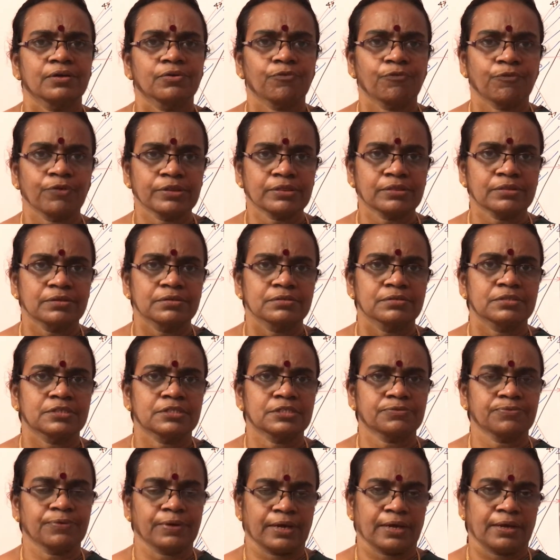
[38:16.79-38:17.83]
with
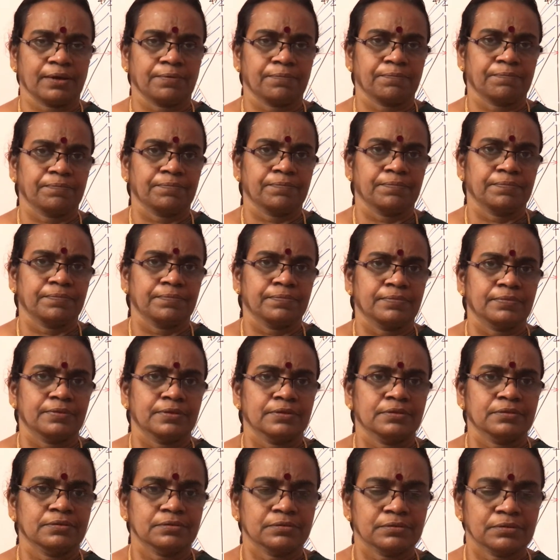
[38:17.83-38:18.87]
sway.
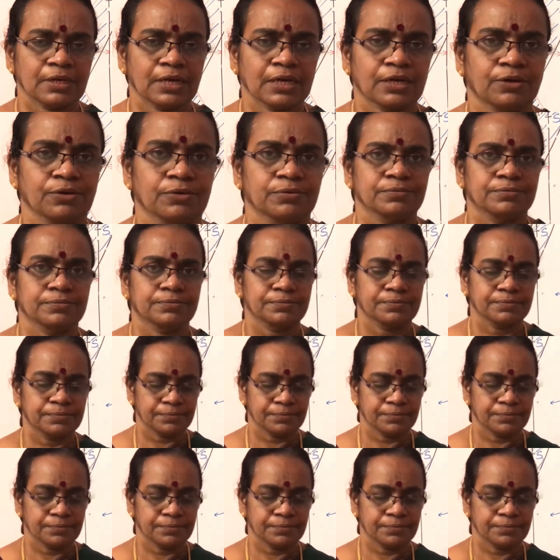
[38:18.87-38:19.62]
Thank you.